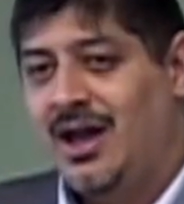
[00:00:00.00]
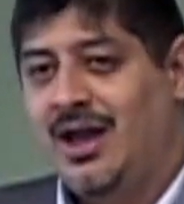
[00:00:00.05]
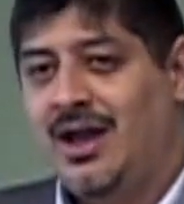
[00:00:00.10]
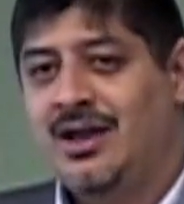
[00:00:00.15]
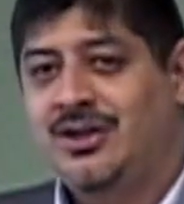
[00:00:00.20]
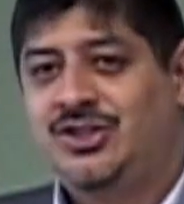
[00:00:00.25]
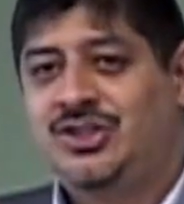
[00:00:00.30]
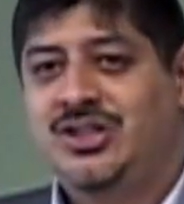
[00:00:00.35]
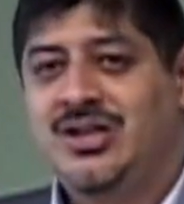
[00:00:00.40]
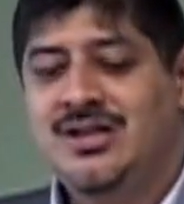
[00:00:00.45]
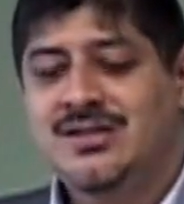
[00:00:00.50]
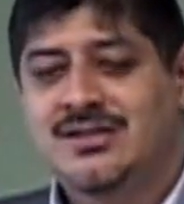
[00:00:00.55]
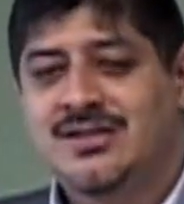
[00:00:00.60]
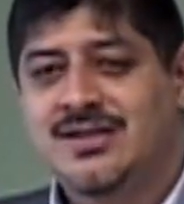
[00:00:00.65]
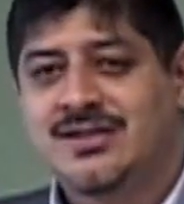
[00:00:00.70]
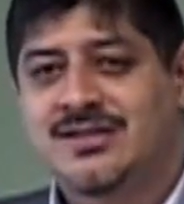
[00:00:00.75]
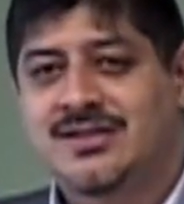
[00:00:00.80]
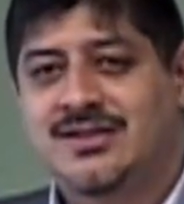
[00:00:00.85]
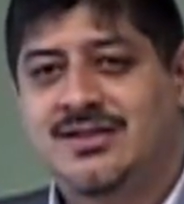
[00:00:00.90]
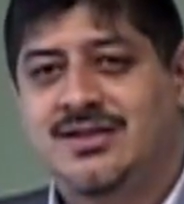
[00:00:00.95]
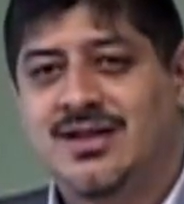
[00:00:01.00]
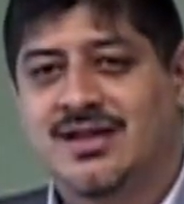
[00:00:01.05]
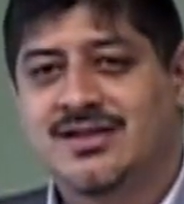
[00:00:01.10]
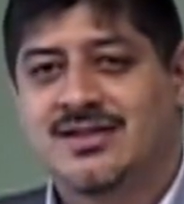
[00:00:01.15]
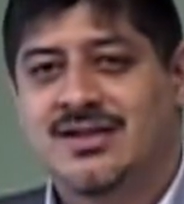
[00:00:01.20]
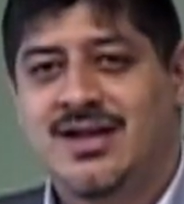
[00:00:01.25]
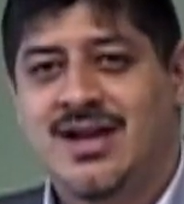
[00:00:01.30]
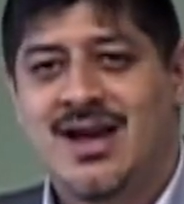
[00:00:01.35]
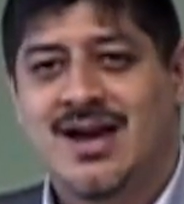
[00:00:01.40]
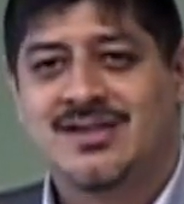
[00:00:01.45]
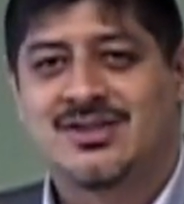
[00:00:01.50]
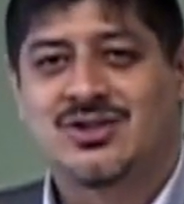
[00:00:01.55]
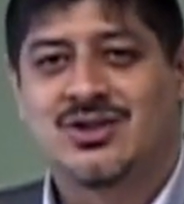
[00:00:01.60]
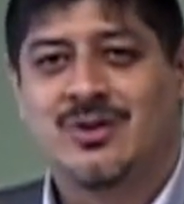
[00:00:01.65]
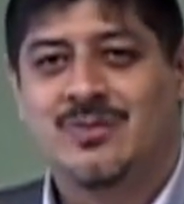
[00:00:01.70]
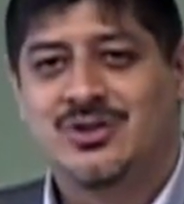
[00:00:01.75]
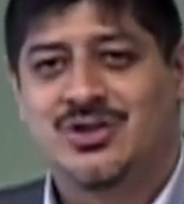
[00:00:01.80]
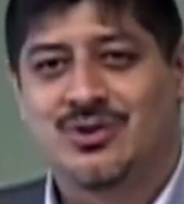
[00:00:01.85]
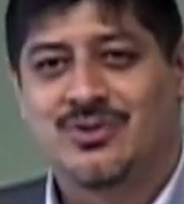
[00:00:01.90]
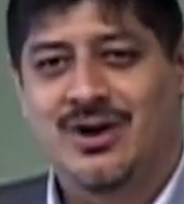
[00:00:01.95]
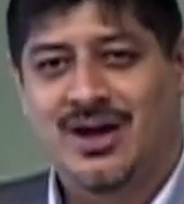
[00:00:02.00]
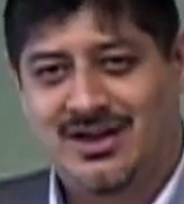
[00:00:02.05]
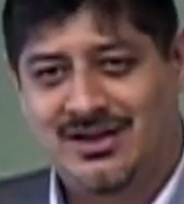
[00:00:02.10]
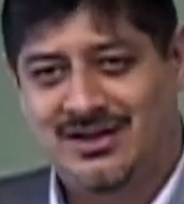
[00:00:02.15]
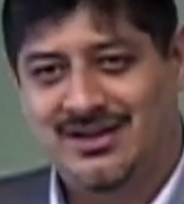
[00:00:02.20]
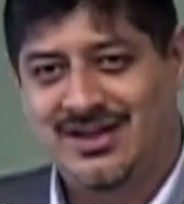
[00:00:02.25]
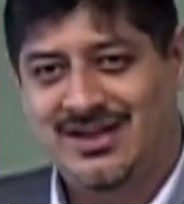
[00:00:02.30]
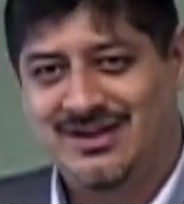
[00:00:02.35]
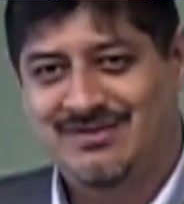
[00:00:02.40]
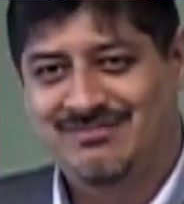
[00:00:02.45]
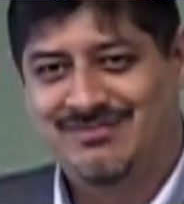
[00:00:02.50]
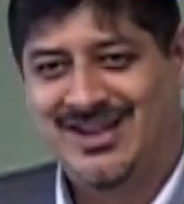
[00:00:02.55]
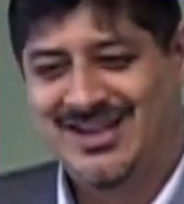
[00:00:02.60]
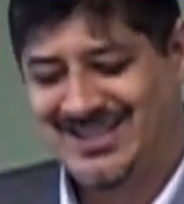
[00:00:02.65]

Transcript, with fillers: And Jesus doesn't answer him directly.